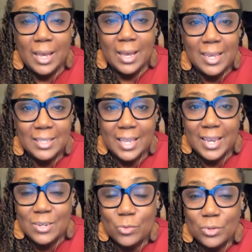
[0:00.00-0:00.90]
hit like
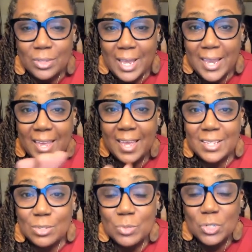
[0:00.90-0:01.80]
and
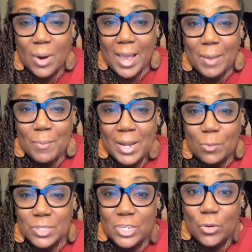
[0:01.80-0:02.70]
subscribe, and I
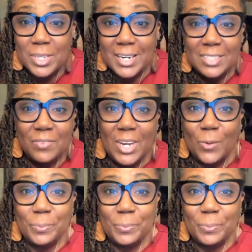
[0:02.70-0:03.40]
will see you on the next video.